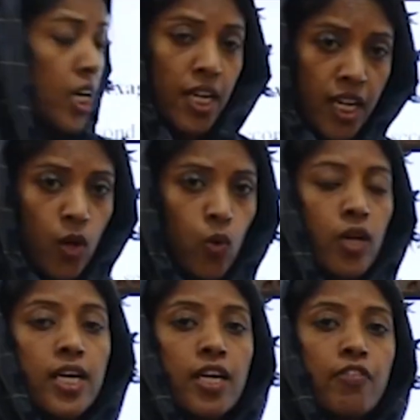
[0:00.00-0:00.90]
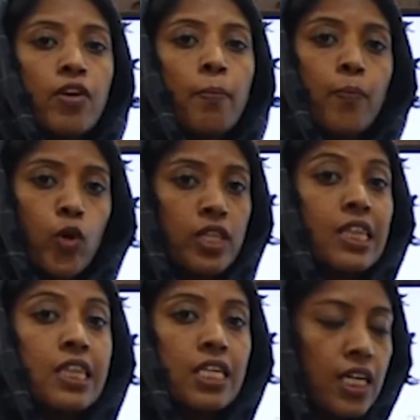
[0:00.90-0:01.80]
Now, if we put the
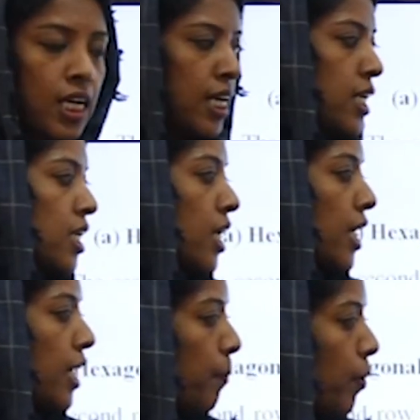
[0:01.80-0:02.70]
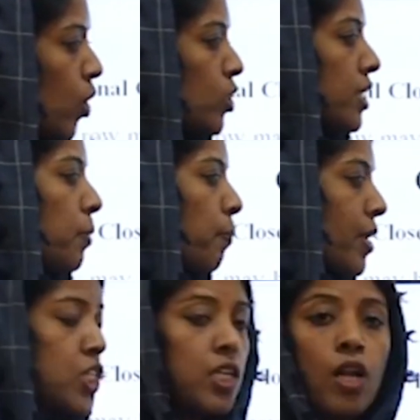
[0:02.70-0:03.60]
third layer above the
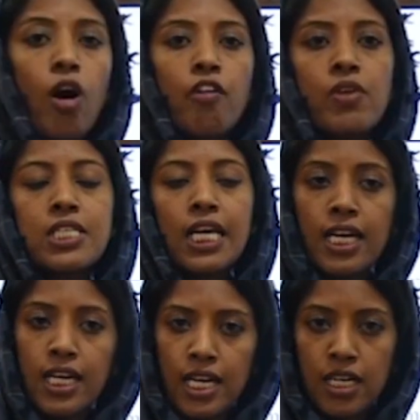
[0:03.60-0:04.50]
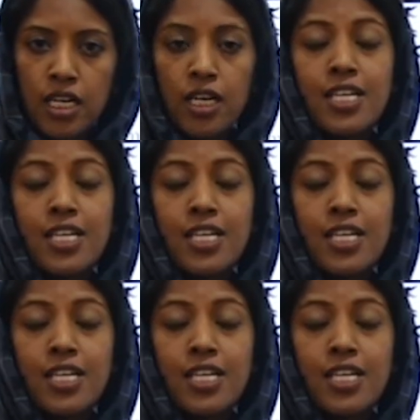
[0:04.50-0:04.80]
depression of the second layer,